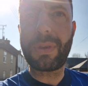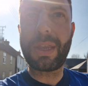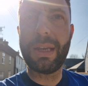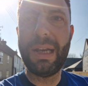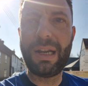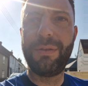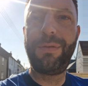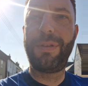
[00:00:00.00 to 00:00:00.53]

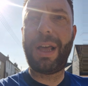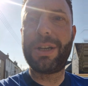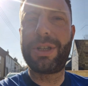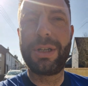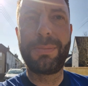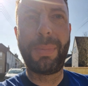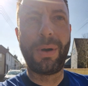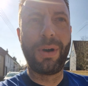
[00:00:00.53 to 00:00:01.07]
and it flashes
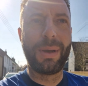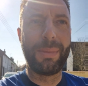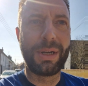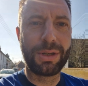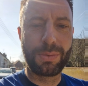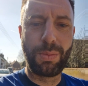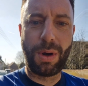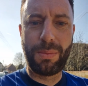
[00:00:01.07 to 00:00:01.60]
by him, and
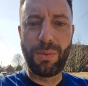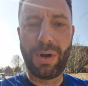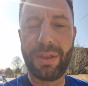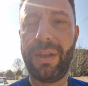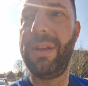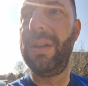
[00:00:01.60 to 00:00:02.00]
it's 1-1.